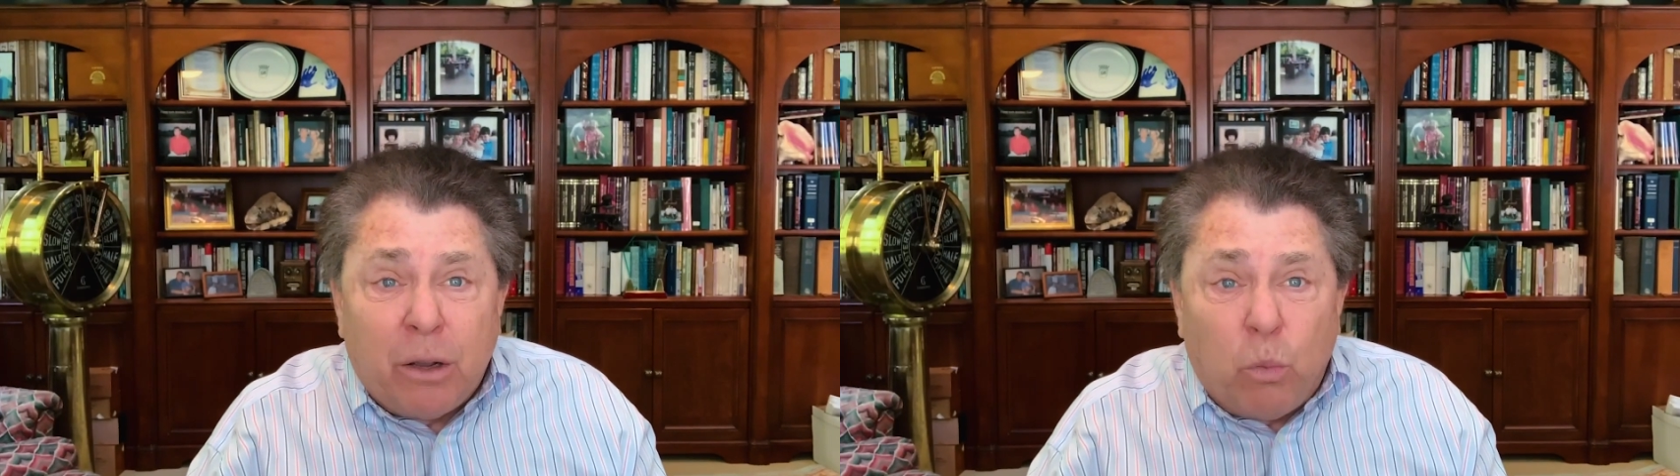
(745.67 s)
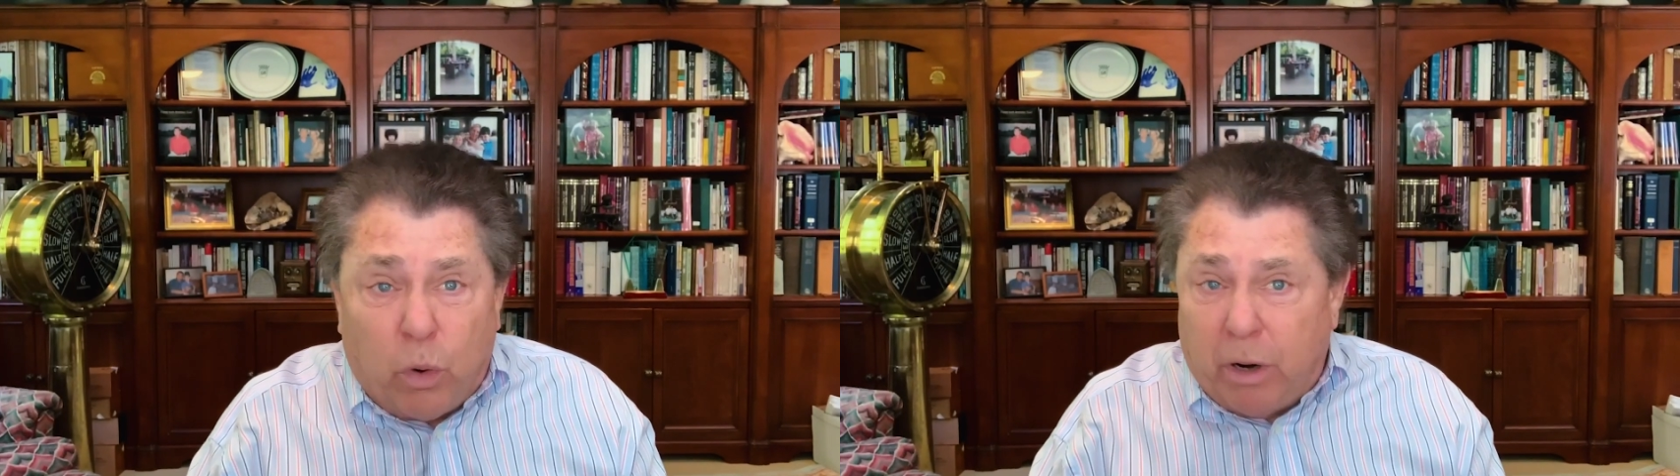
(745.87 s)

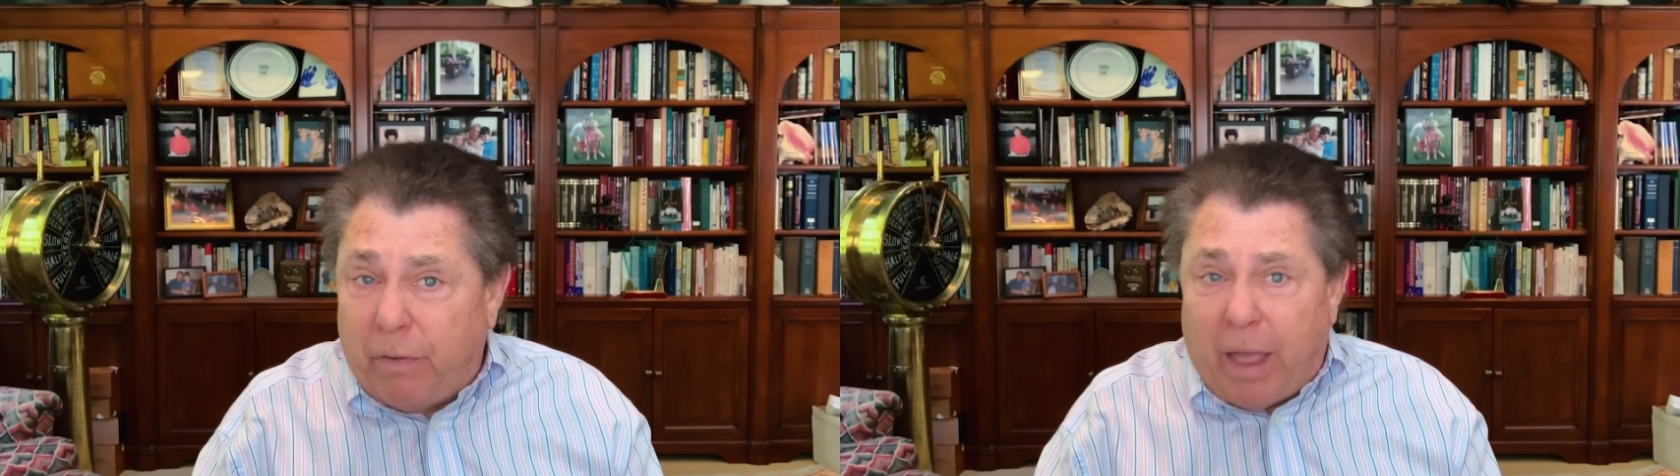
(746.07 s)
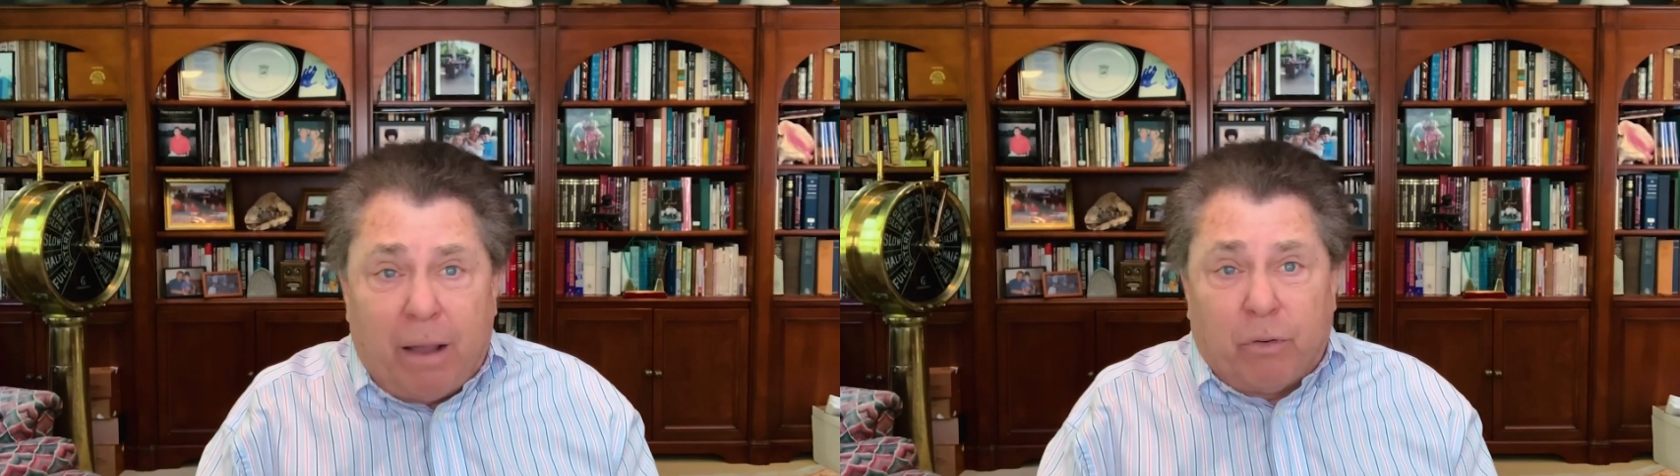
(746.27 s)
would have
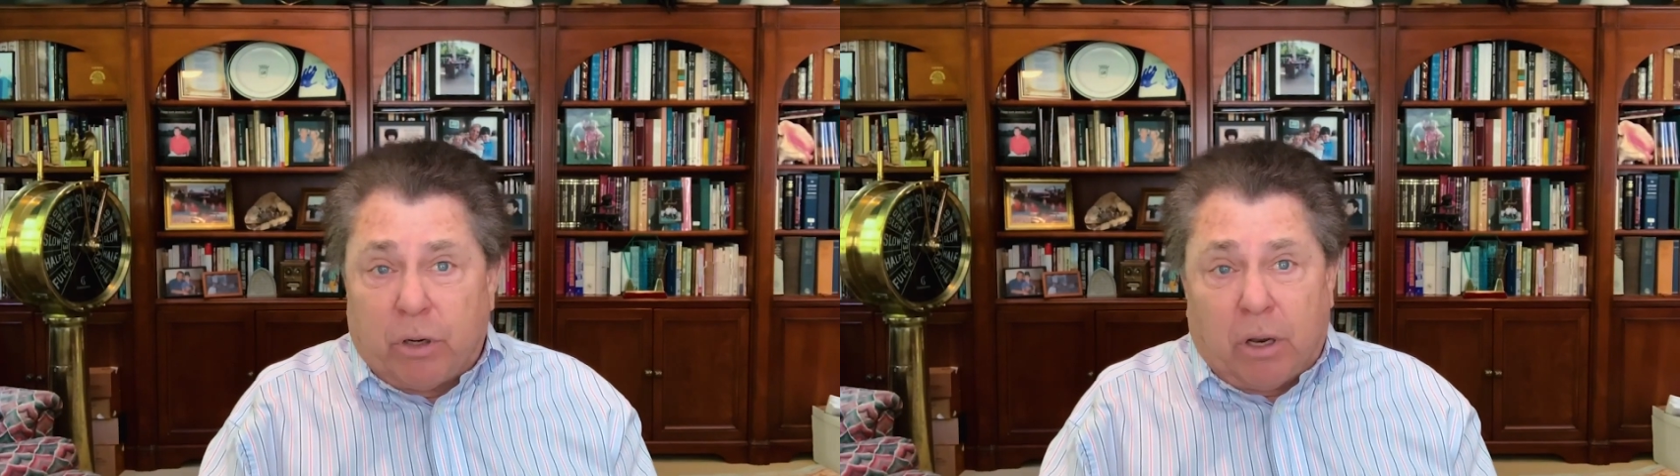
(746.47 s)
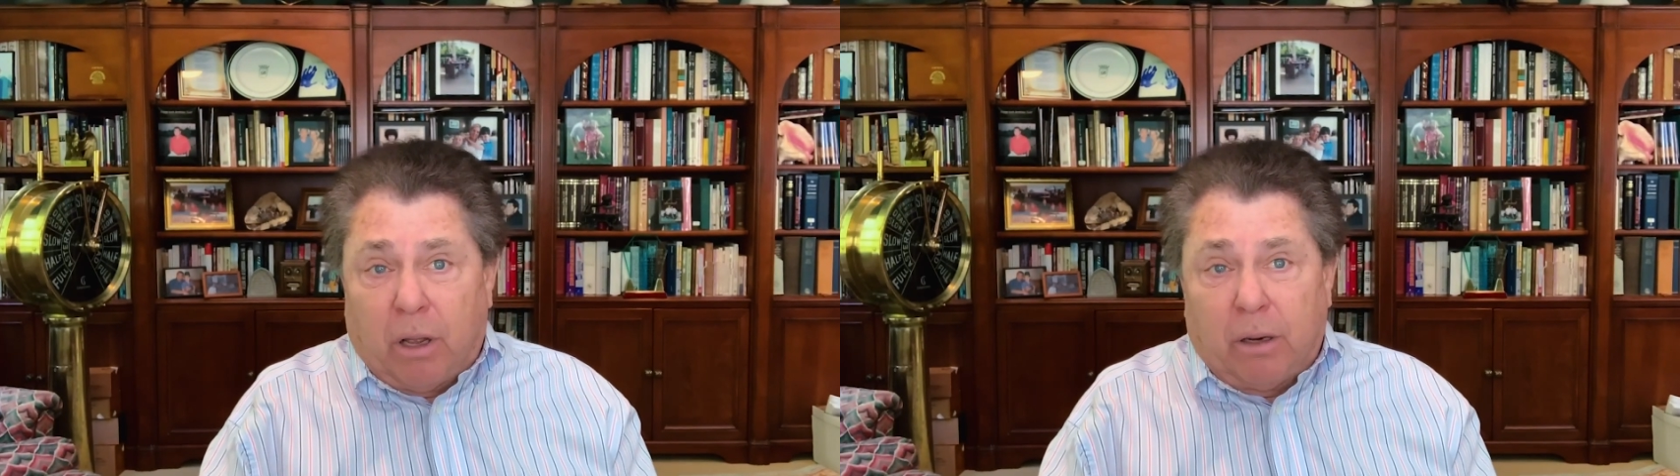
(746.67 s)
ever
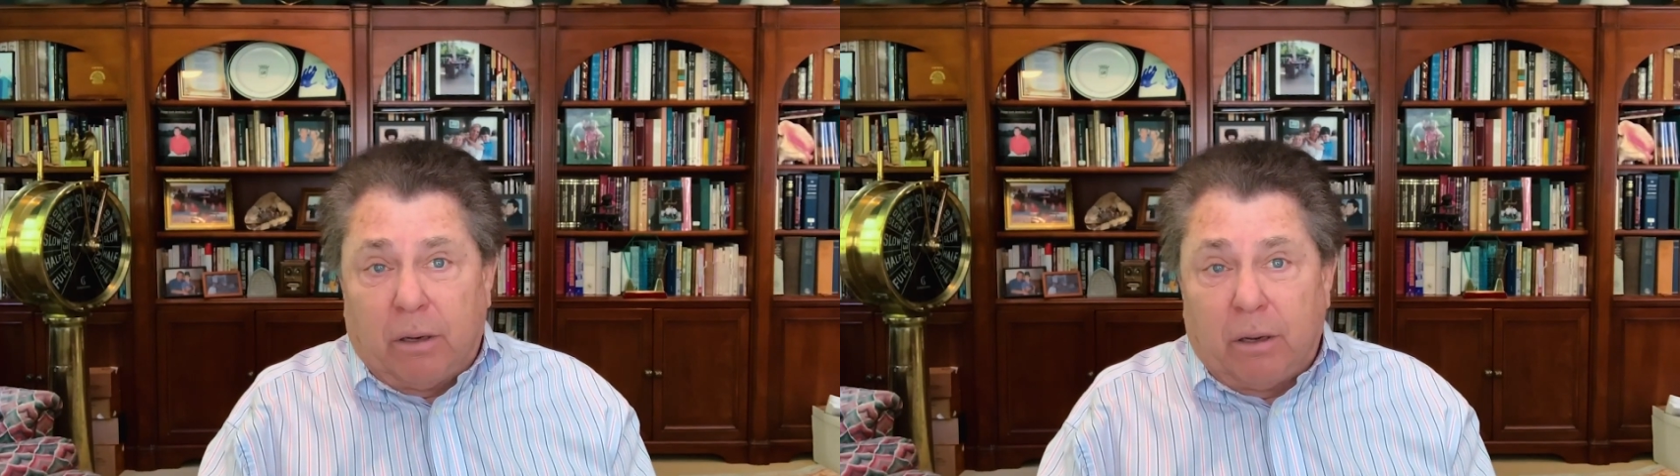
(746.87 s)
done,